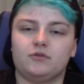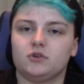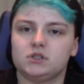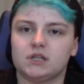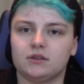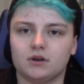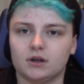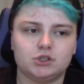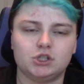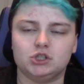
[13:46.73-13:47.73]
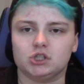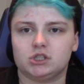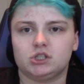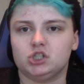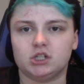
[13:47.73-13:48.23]
first, I thought she
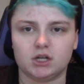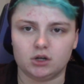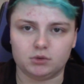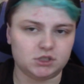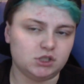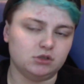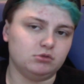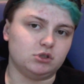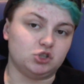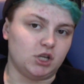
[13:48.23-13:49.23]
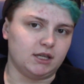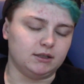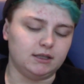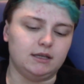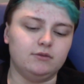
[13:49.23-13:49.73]
didn't know what to do, so she had to
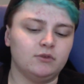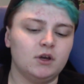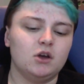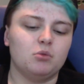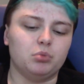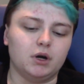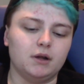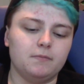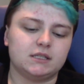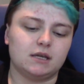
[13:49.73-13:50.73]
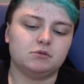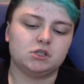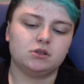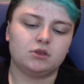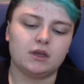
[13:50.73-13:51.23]
leave. But as I was
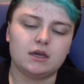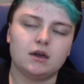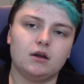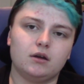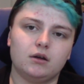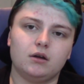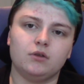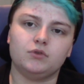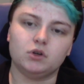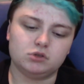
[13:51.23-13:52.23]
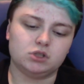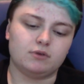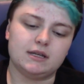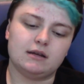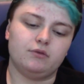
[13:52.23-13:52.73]
thinking of notes to
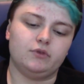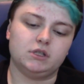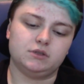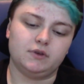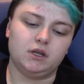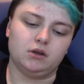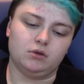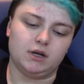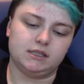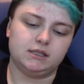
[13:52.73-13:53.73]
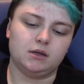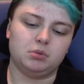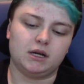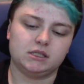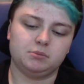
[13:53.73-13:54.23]
write down for this video, I said
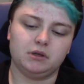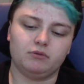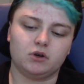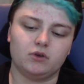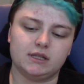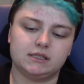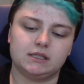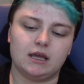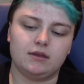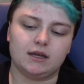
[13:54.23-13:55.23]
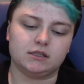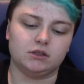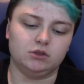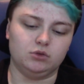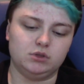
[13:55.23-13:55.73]
possibly regrets saying that to
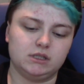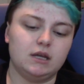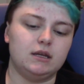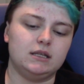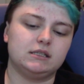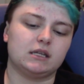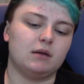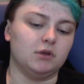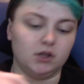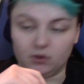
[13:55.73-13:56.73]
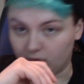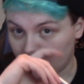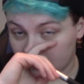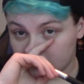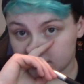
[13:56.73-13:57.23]
Luz and needs time alone.
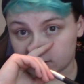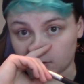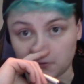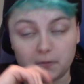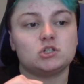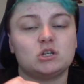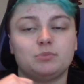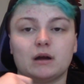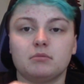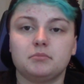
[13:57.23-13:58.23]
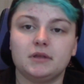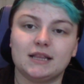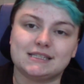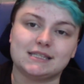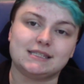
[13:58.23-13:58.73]
So she probably
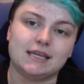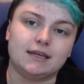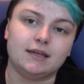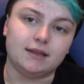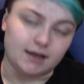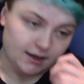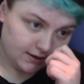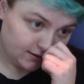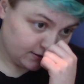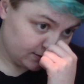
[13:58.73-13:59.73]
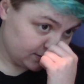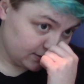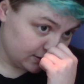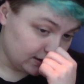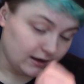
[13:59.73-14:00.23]
lets it sink in, like,
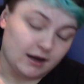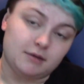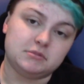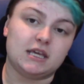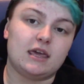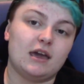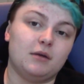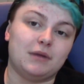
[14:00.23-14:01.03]
I'm taking out